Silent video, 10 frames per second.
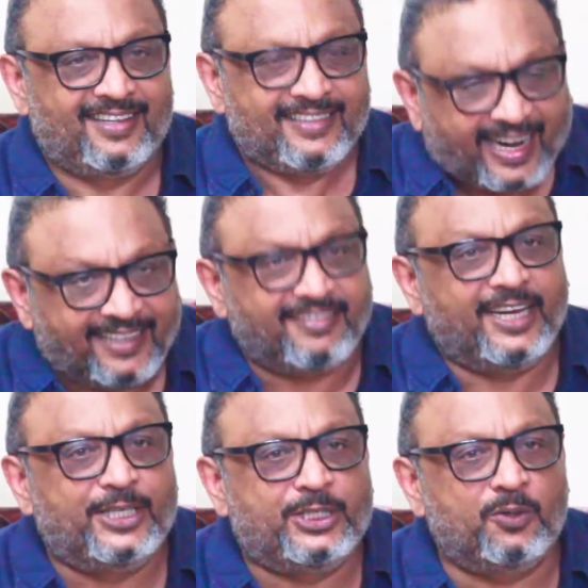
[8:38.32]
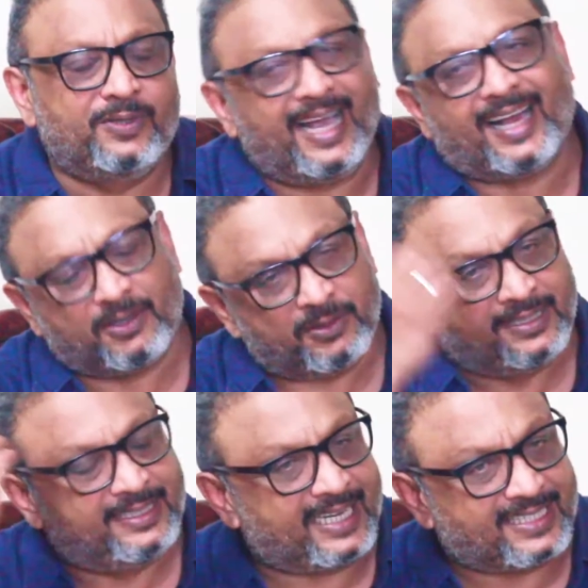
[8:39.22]
That is the issue. They are
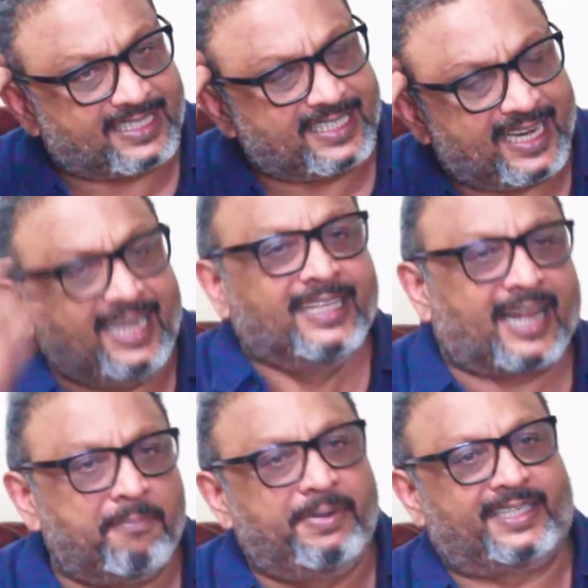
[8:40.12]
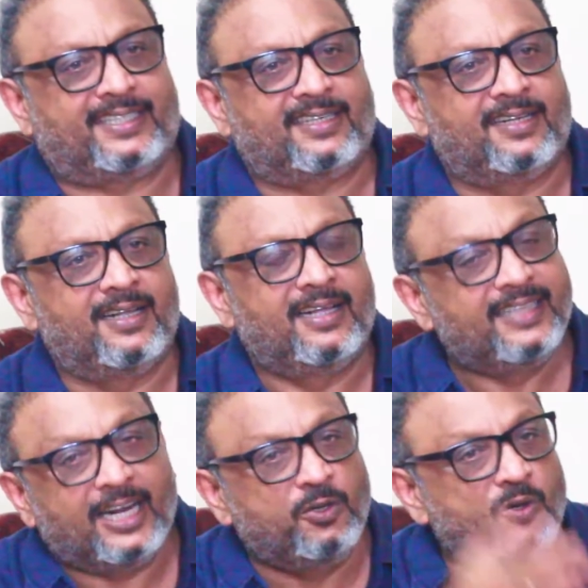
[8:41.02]
just telling rubbish.
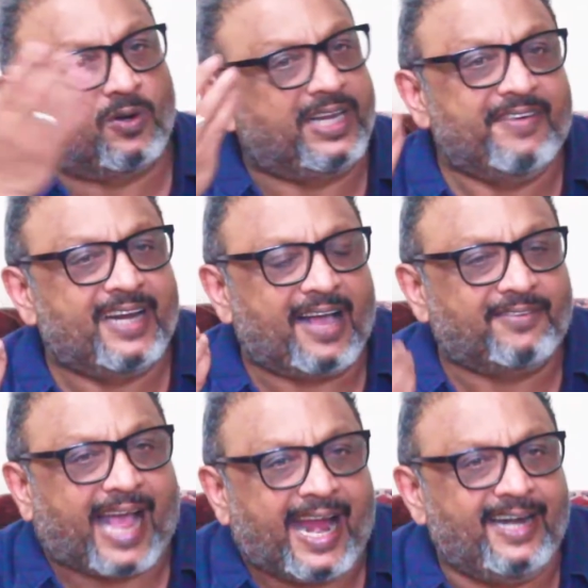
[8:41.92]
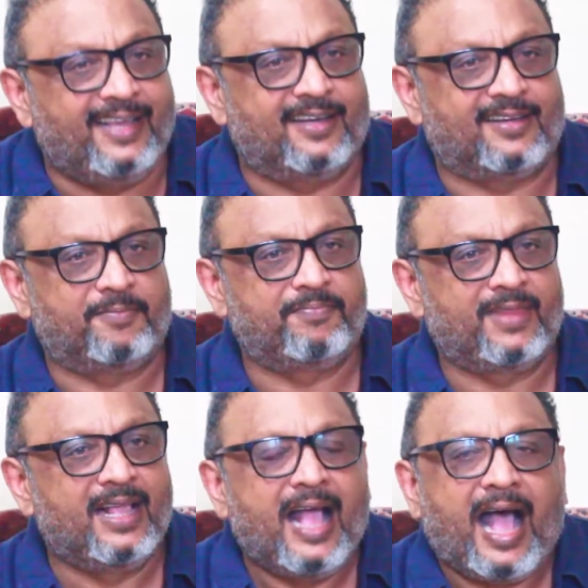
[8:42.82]
They do not even have the idea.
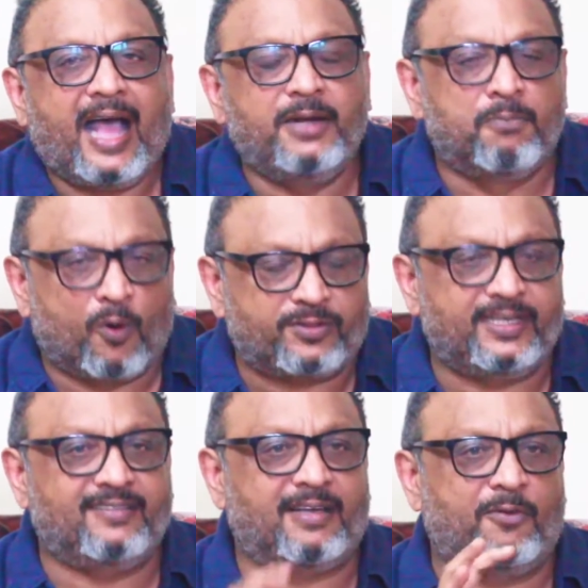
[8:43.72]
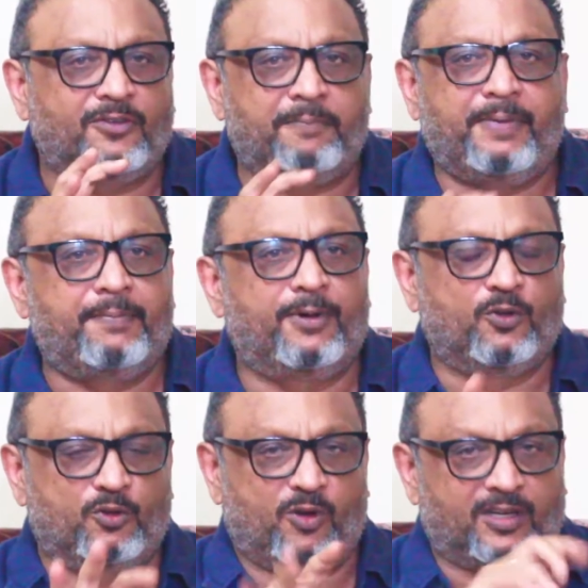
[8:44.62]
And mostly some of the people,
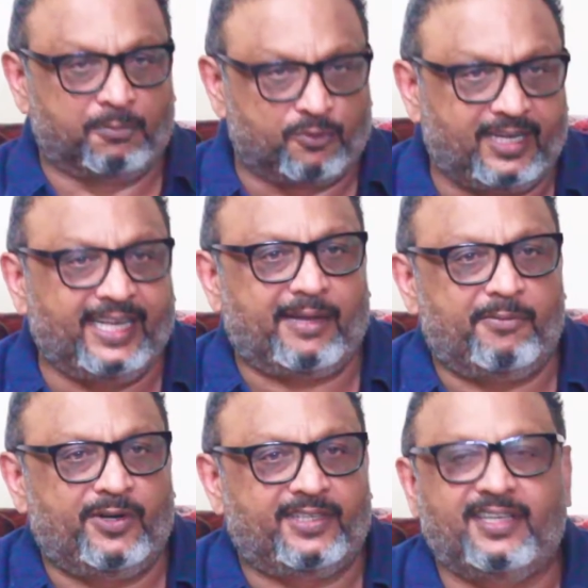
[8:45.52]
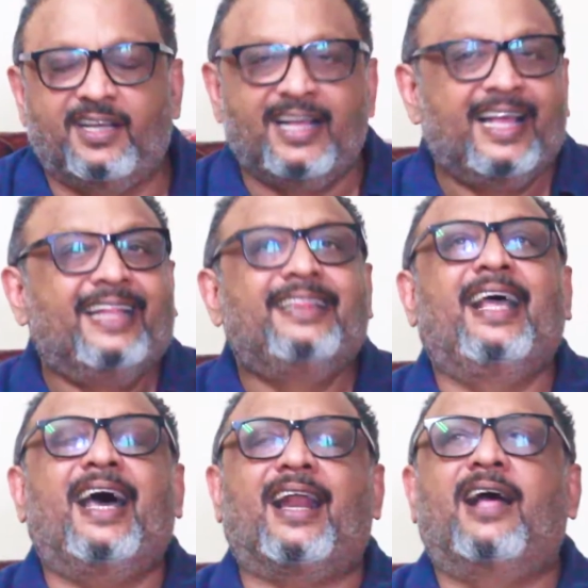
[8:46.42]
those who are the Muslim community,
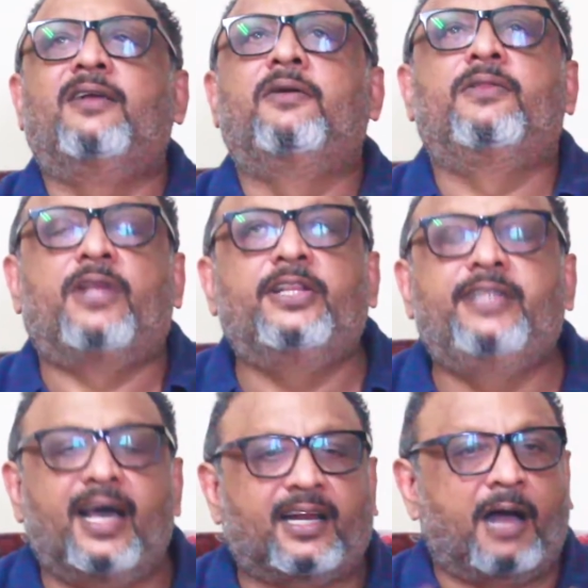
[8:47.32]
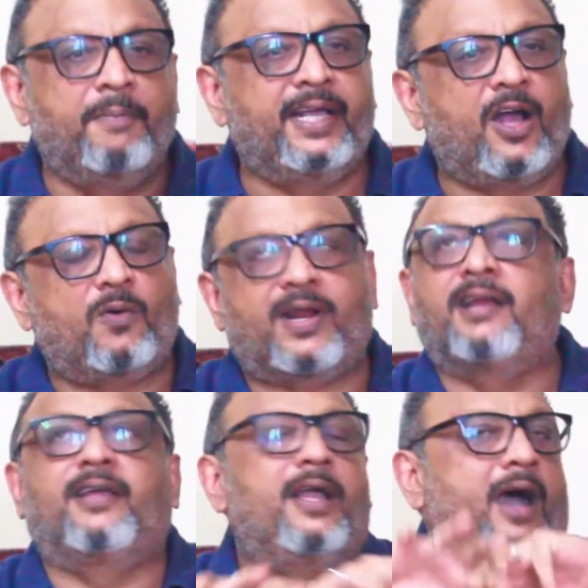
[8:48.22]
they are coming out
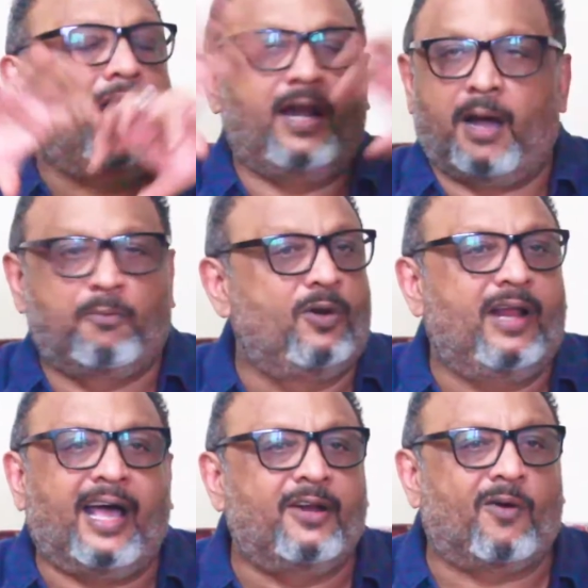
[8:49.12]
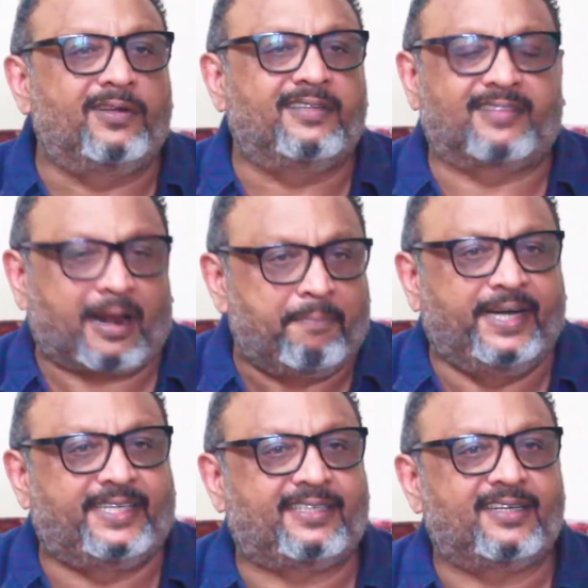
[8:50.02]
and gay halla bulla and all this
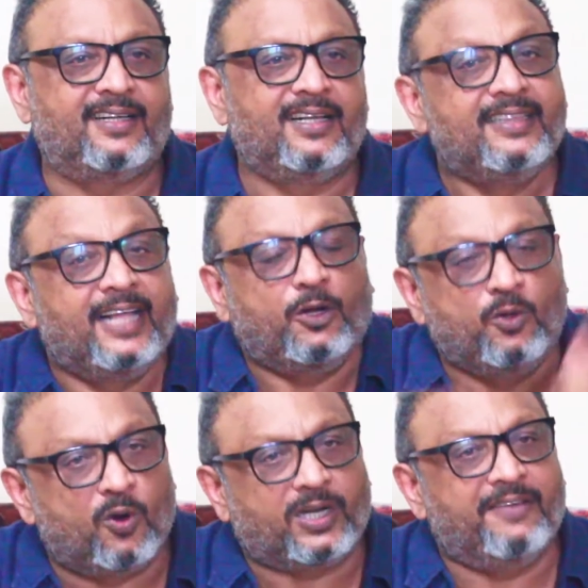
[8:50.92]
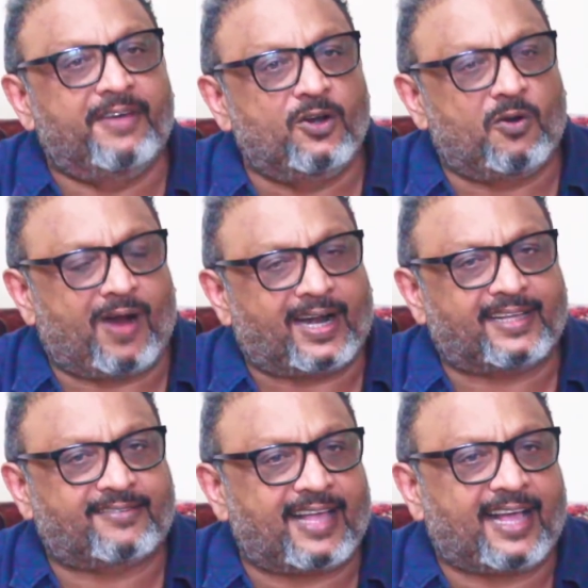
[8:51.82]
rubbish. They do not even know what
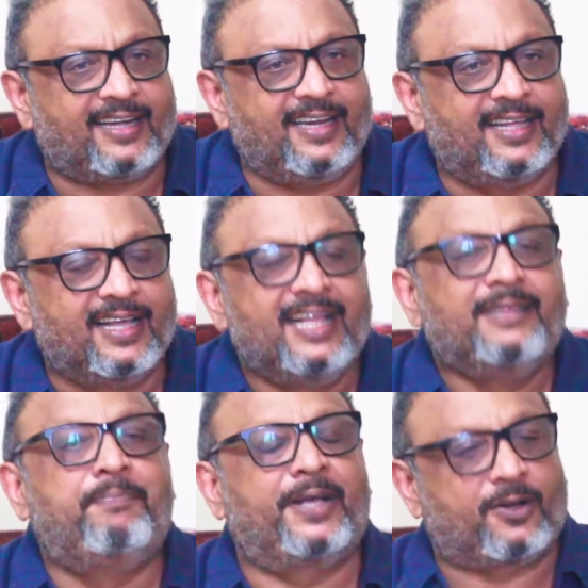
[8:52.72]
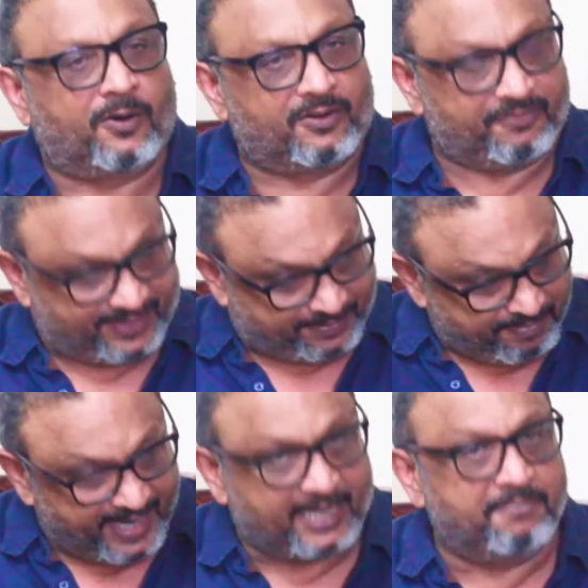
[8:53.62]
exactly, because,
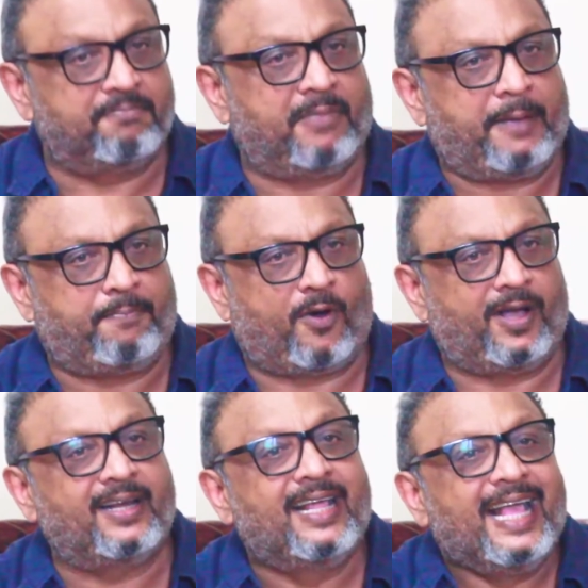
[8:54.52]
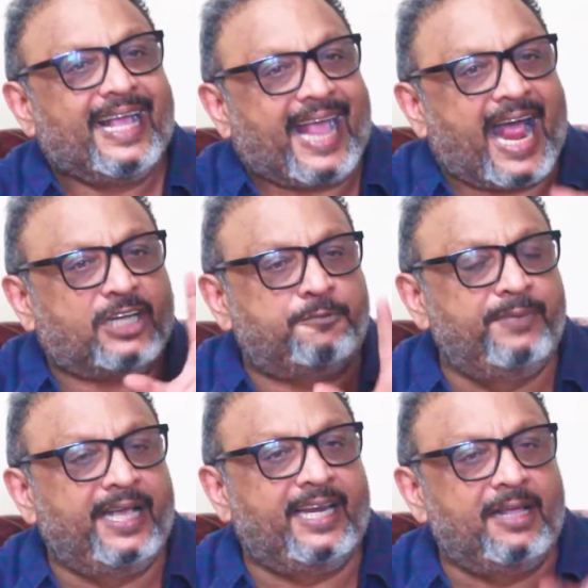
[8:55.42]
making my point,
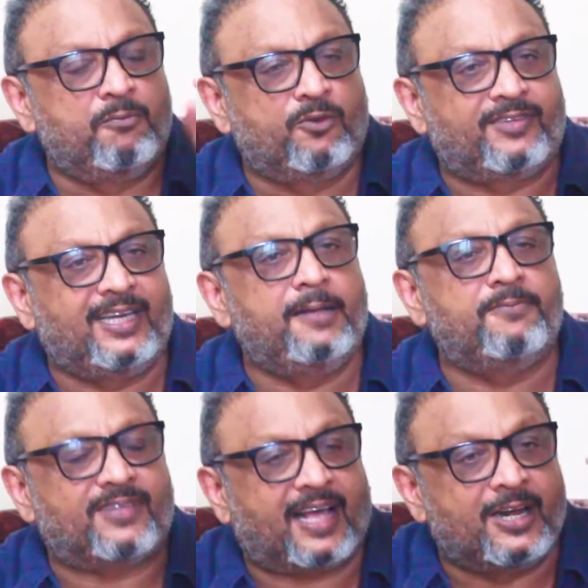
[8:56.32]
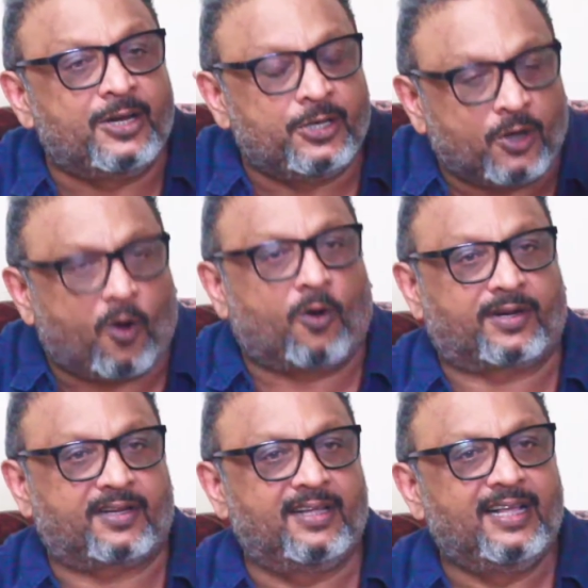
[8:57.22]
Kashmiri Muslims are
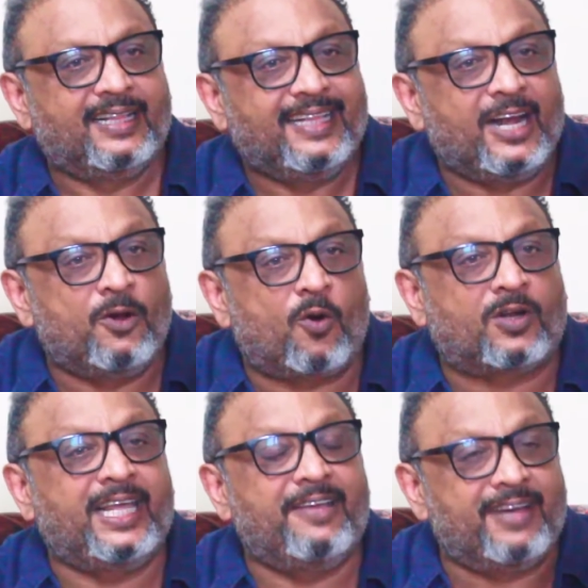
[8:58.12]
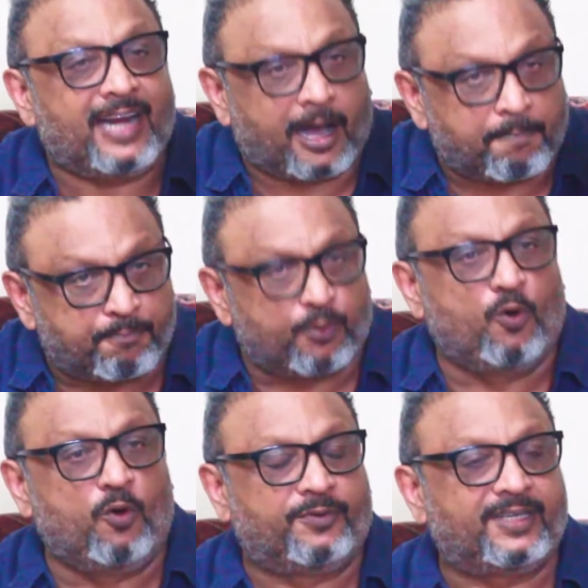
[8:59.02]
not, they are not even
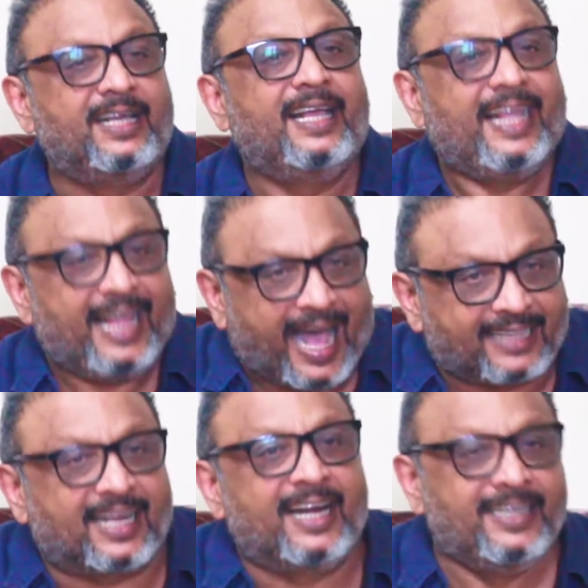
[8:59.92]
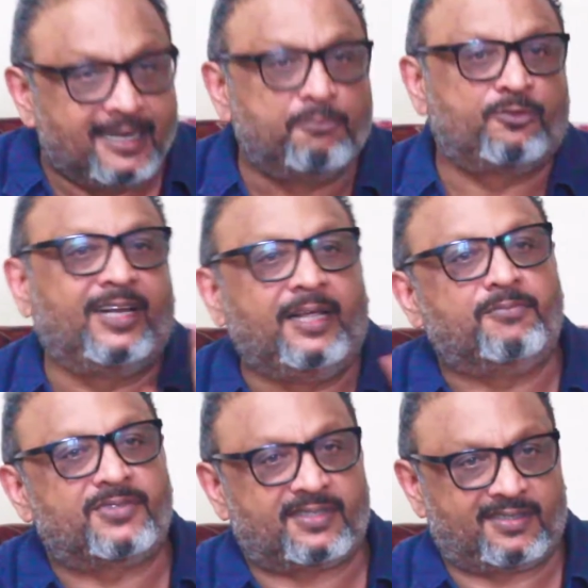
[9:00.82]
approved other Indian
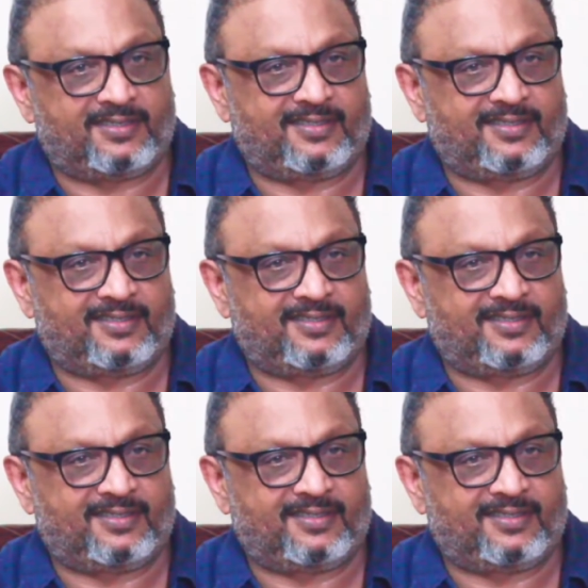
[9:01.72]
Muslims.